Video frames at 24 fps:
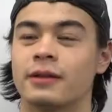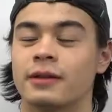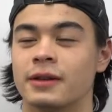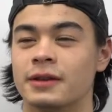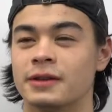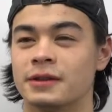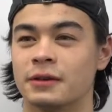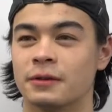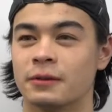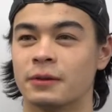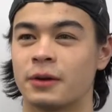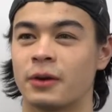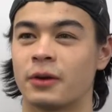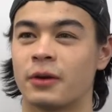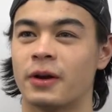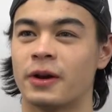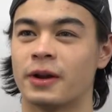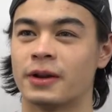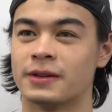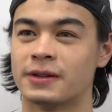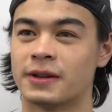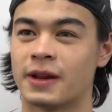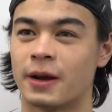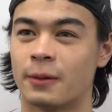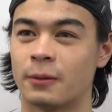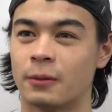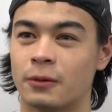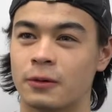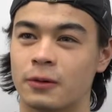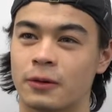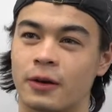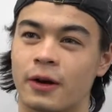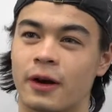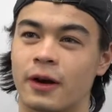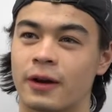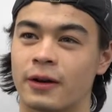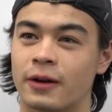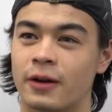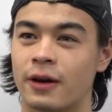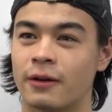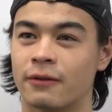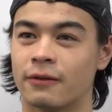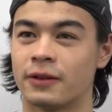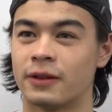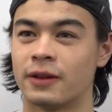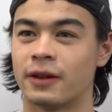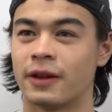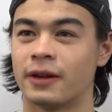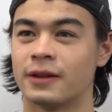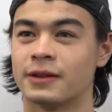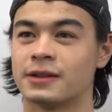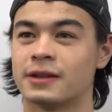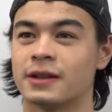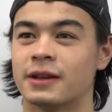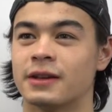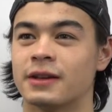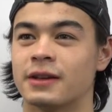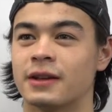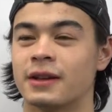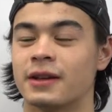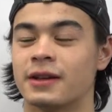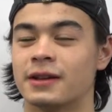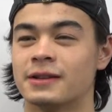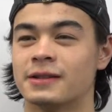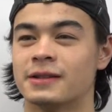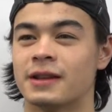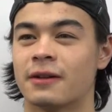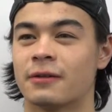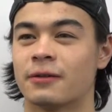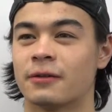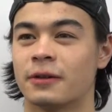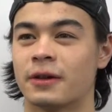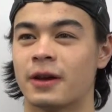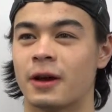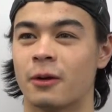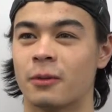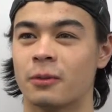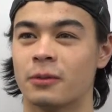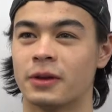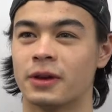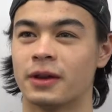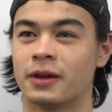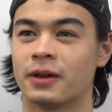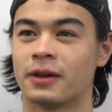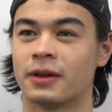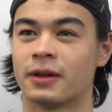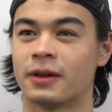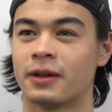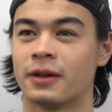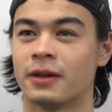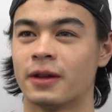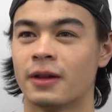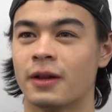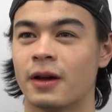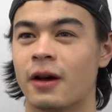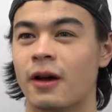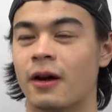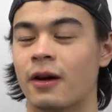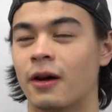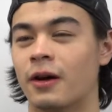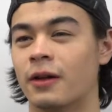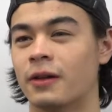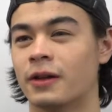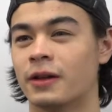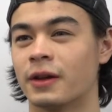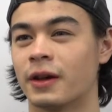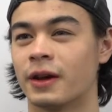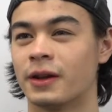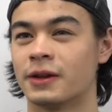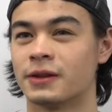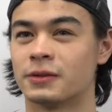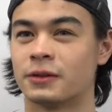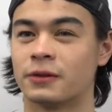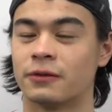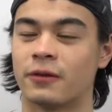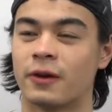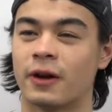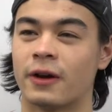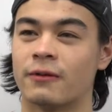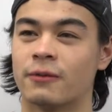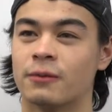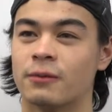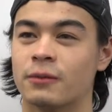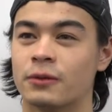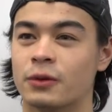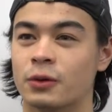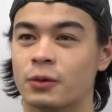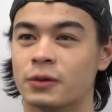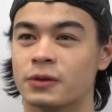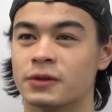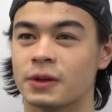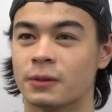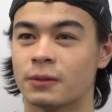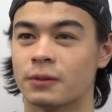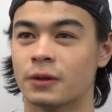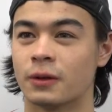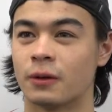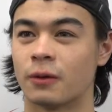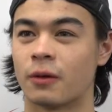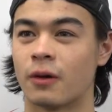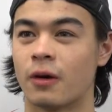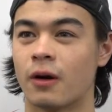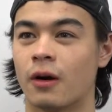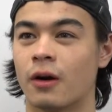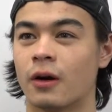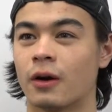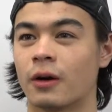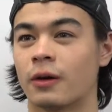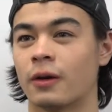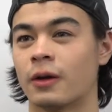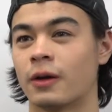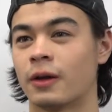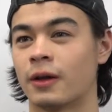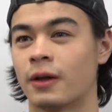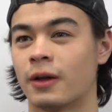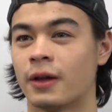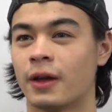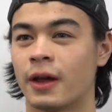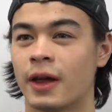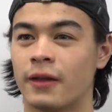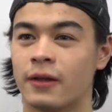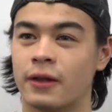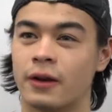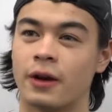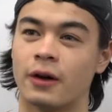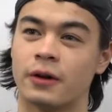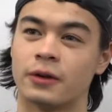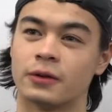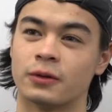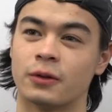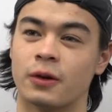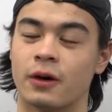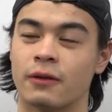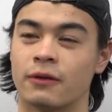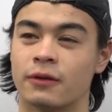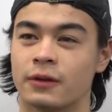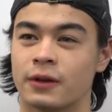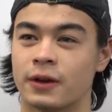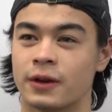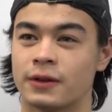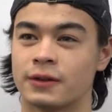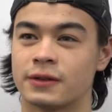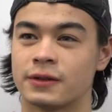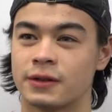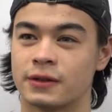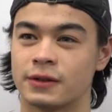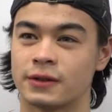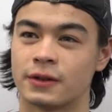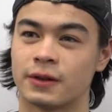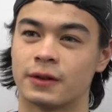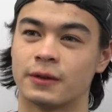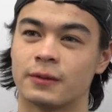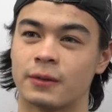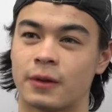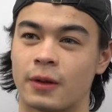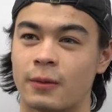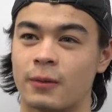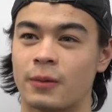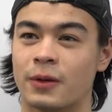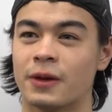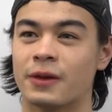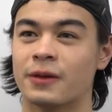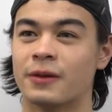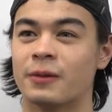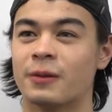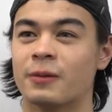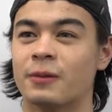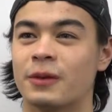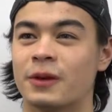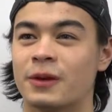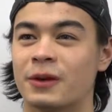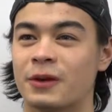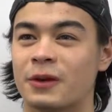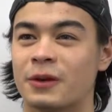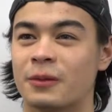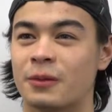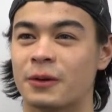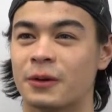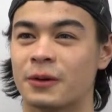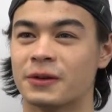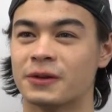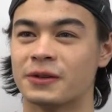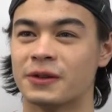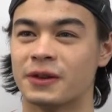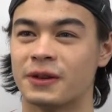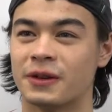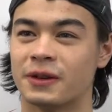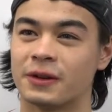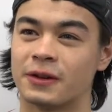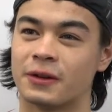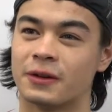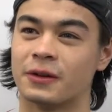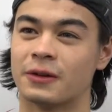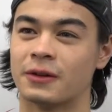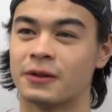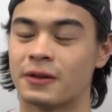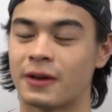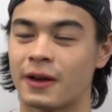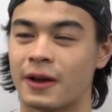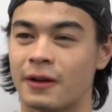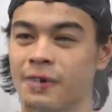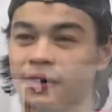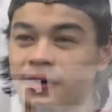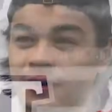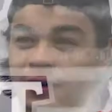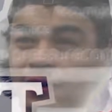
He's a great example on and off the ice, and he's definitely helped me on the ice if I'm doing something wrong, and then also off the ice, just being being a good person and good in town.